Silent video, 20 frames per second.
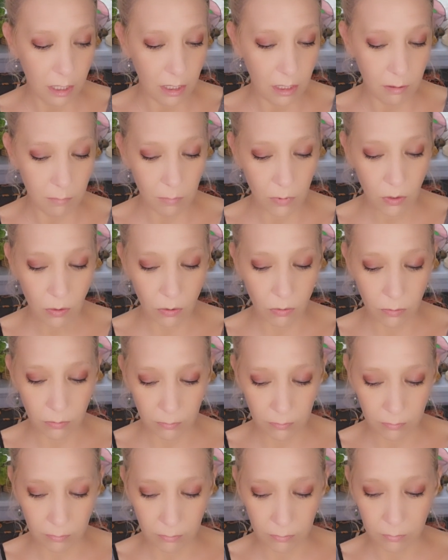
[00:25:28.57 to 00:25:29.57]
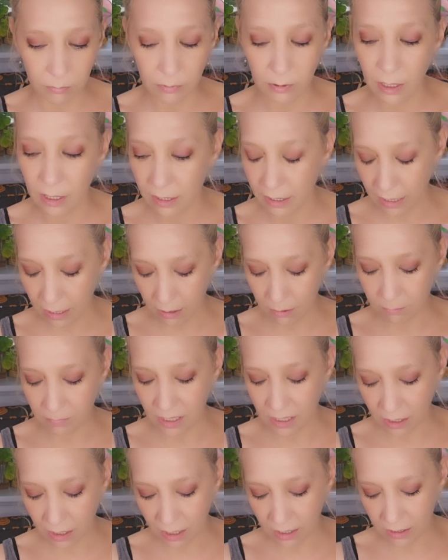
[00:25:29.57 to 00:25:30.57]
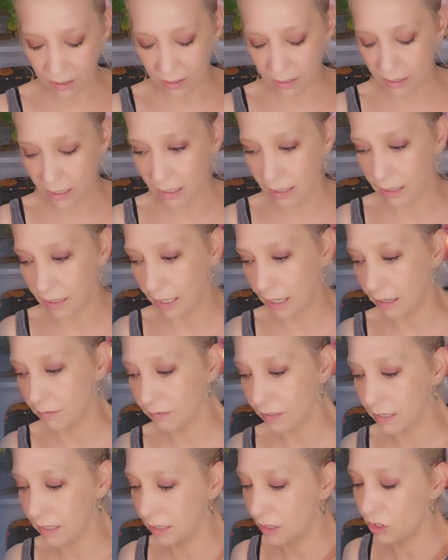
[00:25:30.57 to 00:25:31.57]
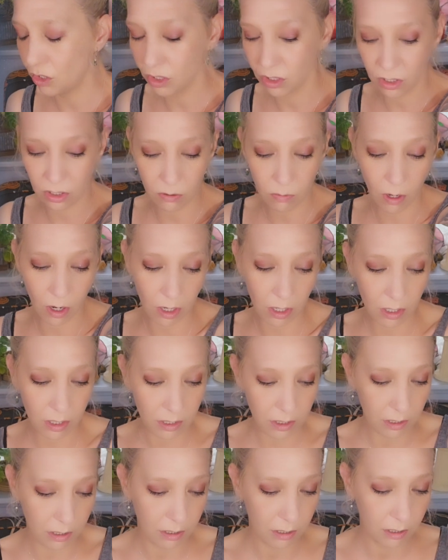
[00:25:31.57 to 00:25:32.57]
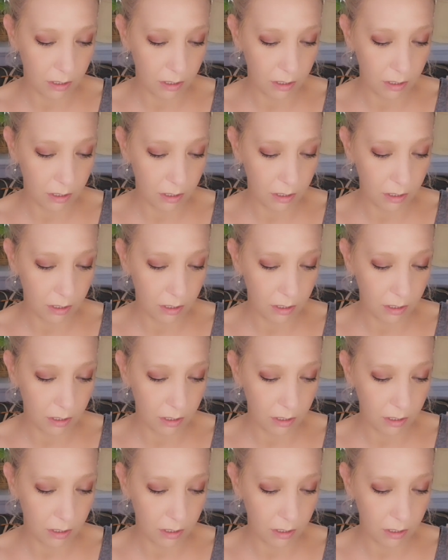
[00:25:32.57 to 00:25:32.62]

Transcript: And the Moon. Yeah, I'm going to cut this deck in half because it's just too hard.